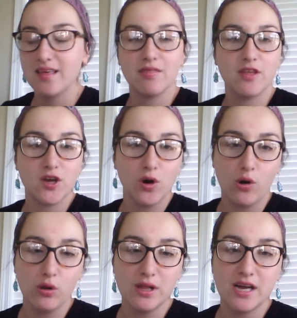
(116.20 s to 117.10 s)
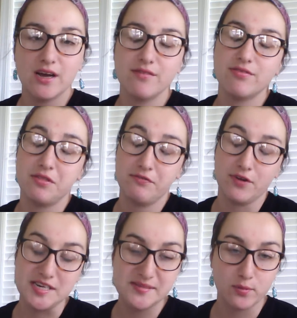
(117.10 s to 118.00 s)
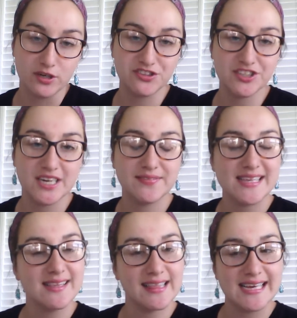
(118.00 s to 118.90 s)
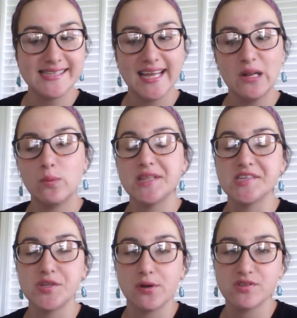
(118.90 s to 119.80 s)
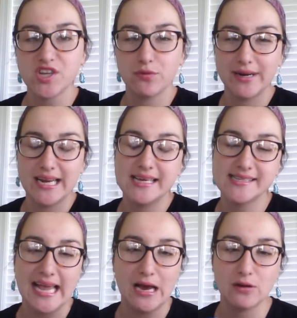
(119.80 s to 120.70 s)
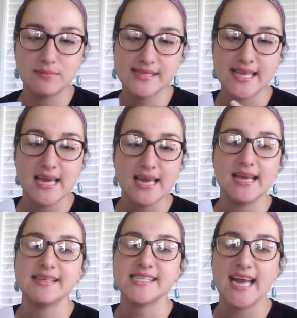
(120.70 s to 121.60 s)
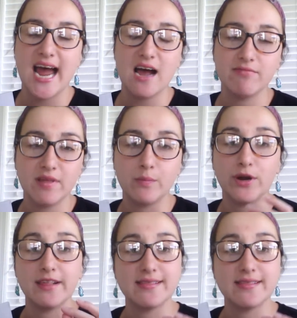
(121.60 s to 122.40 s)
The goal of the first portion of this lesson, when the students are reading sounds, is to have them read the